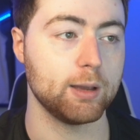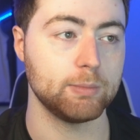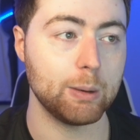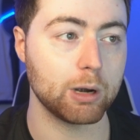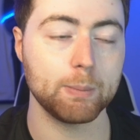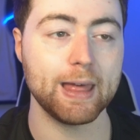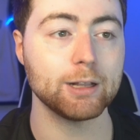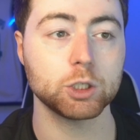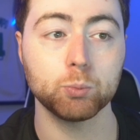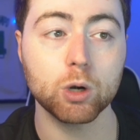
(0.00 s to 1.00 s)
That would have
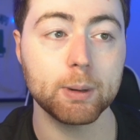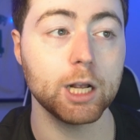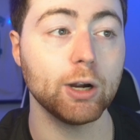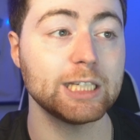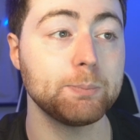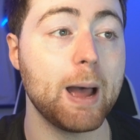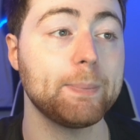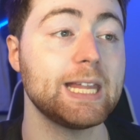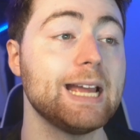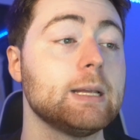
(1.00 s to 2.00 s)
been a great spot, but
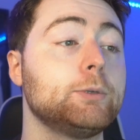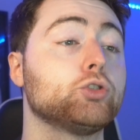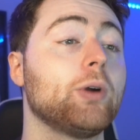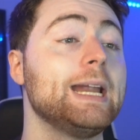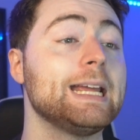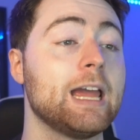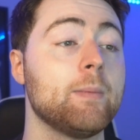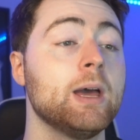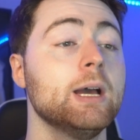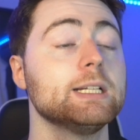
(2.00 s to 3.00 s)
they end up trading him
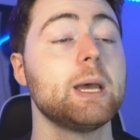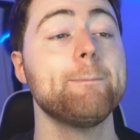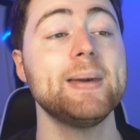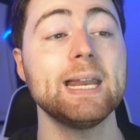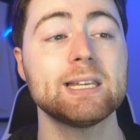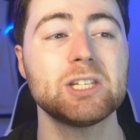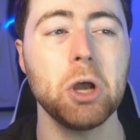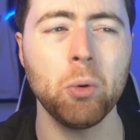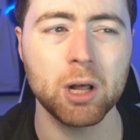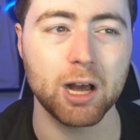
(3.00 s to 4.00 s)
to
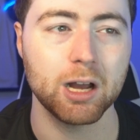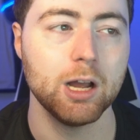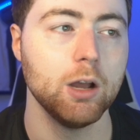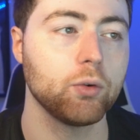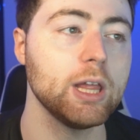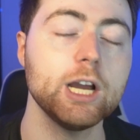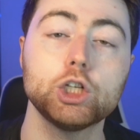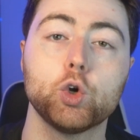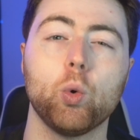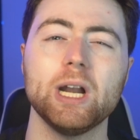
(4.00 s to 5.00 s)
Minnesota for like a
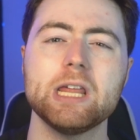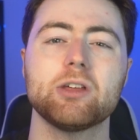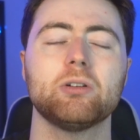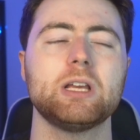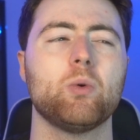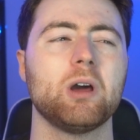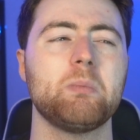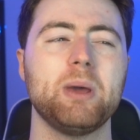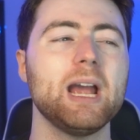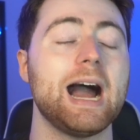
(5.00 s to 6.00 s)
2031
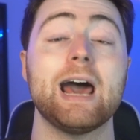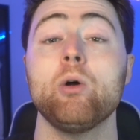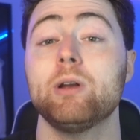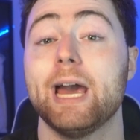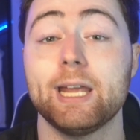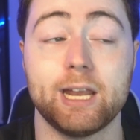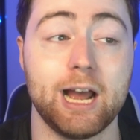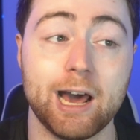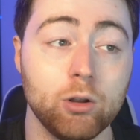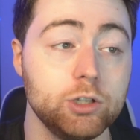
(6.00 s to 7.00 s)
pick. I don't get it.
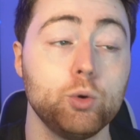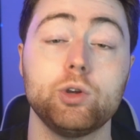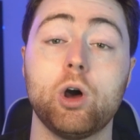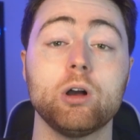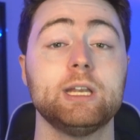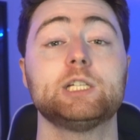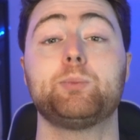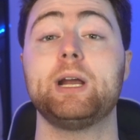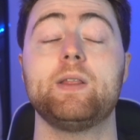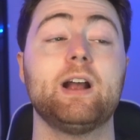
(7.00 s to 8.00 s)
Y'all can
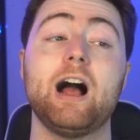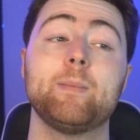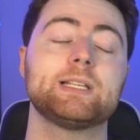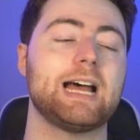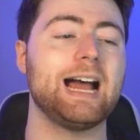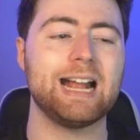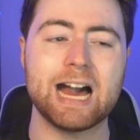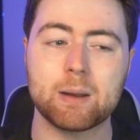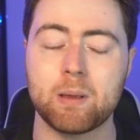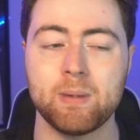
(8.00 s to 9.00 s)
explain in the comments. I
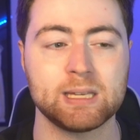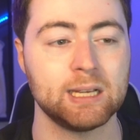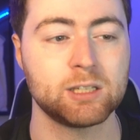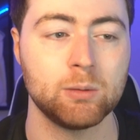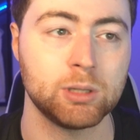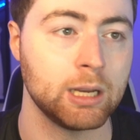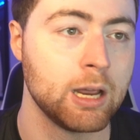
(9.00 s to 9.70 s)
gotta be missing something.